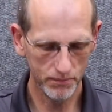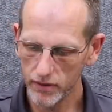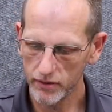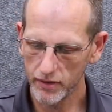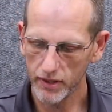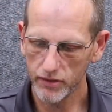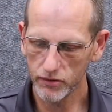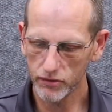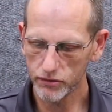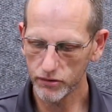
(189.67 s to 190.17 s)

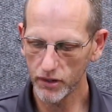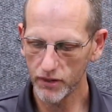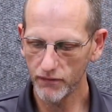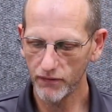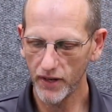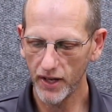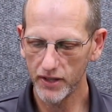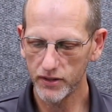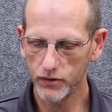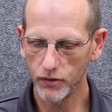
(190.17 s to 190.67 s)
These are
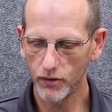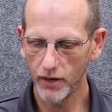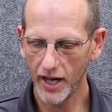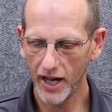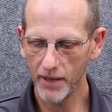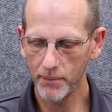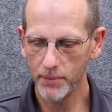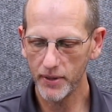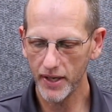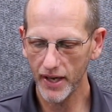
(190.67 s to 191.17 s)
certified to
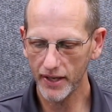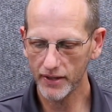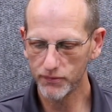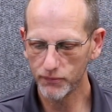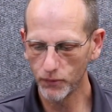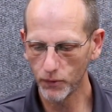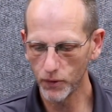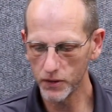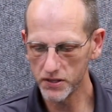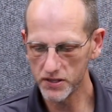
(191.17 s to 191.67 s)

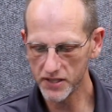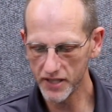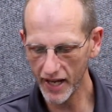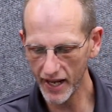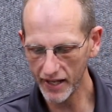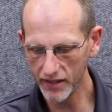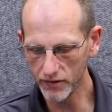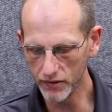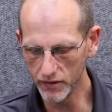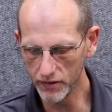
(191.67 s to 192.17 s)
IPX4
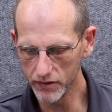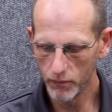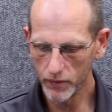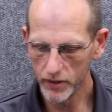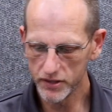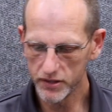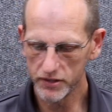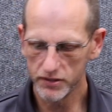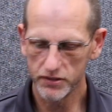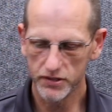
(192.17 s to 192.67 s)
standard,
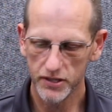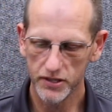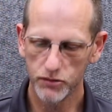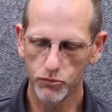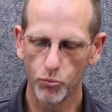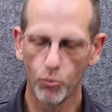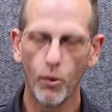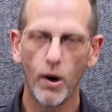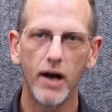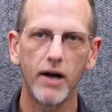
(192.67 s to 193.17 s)
which is just
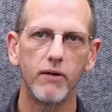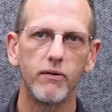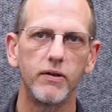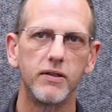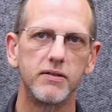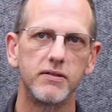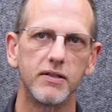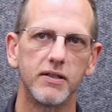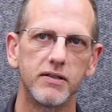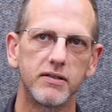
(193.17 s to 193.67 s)
water
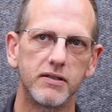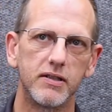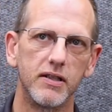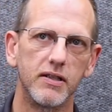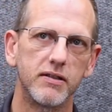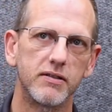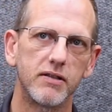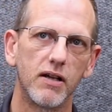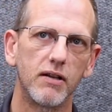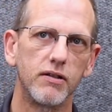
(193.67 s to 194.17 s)
resistant.
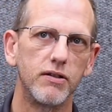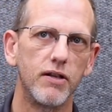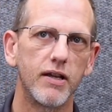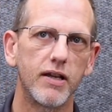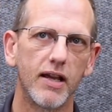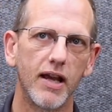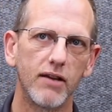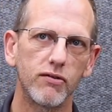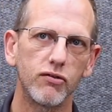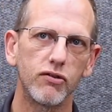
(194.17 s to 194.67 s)
So you
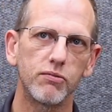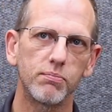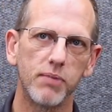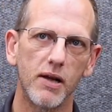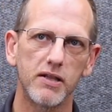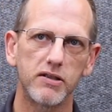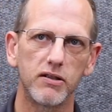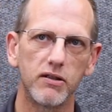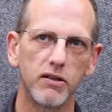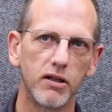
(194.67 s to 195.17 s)
can actually
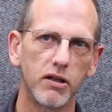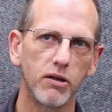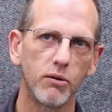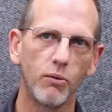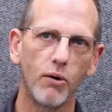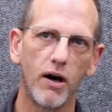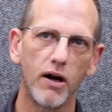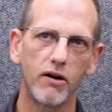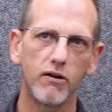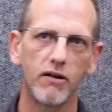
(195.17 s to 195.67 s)
splash a little
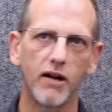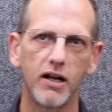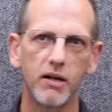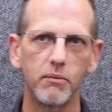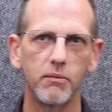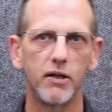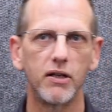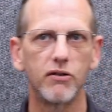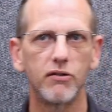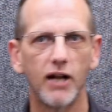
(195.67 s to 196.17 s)
water on them
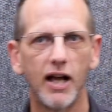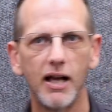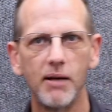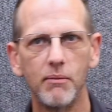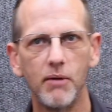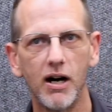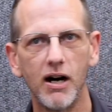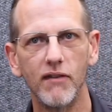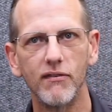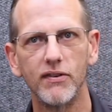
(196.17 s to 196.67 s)
and dry them
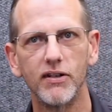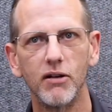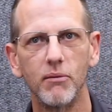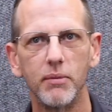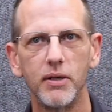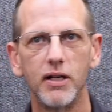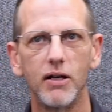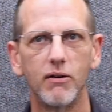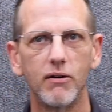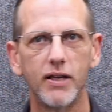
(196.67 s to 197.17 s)
off and they'll
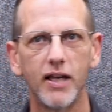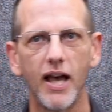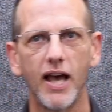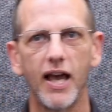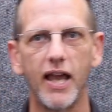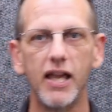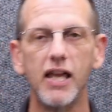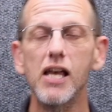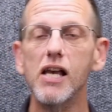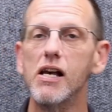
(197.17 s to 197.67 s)
be okay.